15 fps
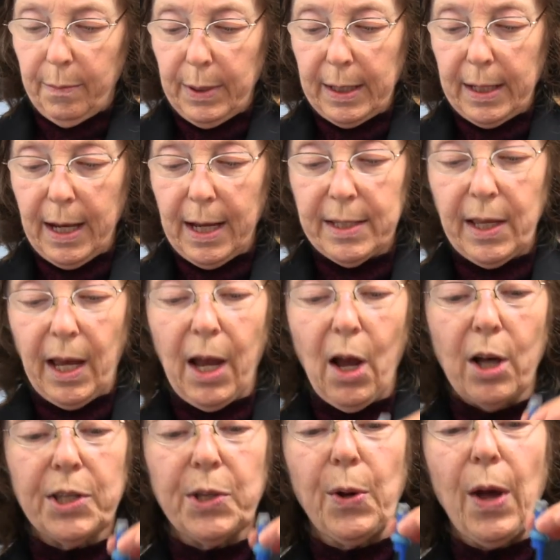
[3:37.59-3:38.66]
because I
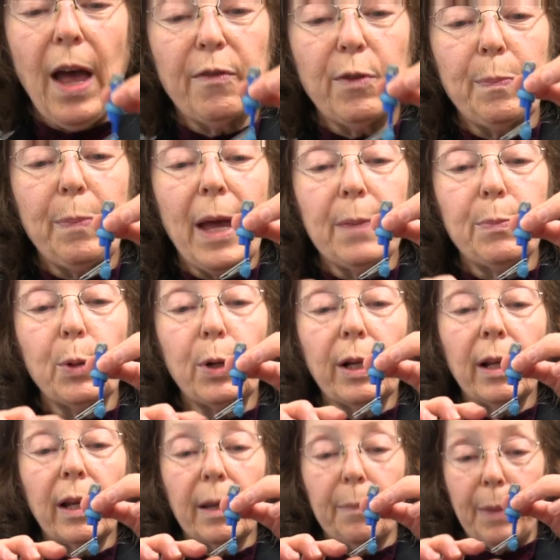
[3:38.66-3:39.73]
also have a paper
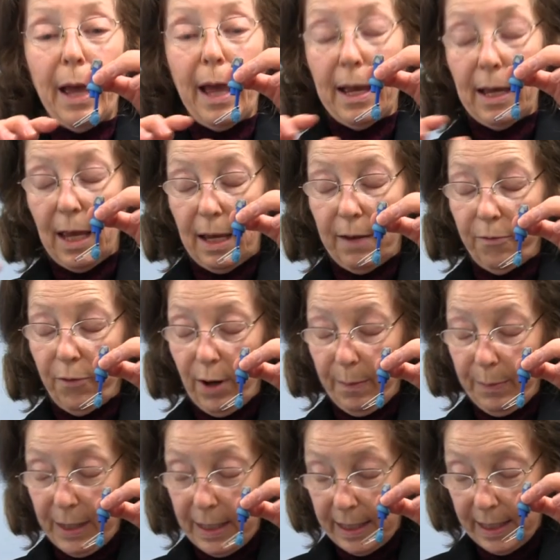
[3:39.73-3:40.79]
clip hanging
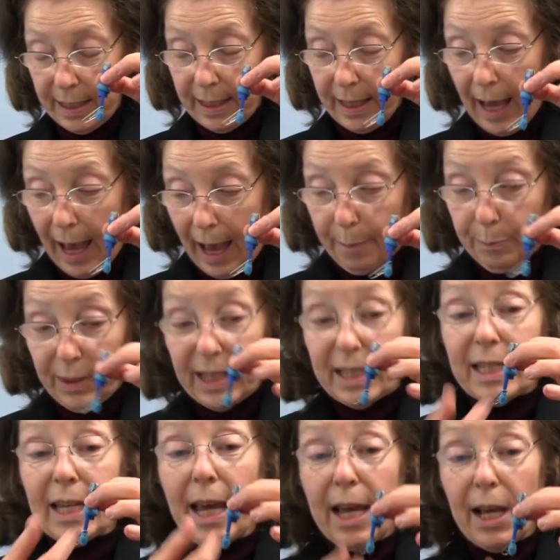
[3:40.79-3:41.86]
from this cap, the
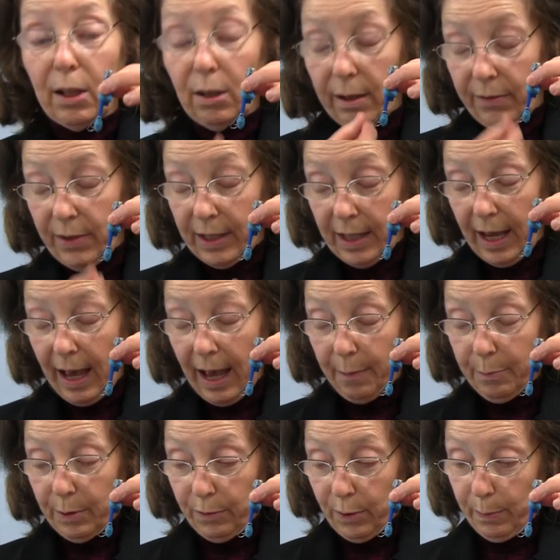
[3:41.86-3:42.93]
tail of the
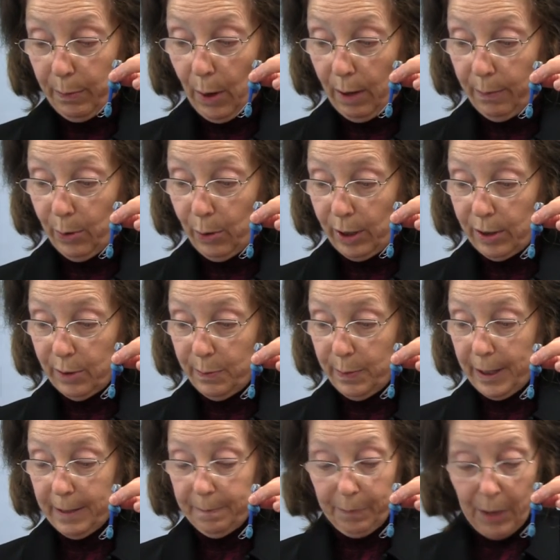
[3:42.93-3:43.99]
cap of the ballpoint
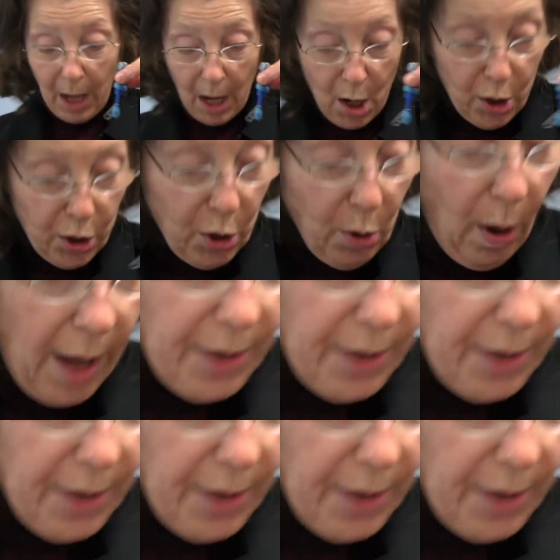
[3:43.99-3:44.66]
pen. You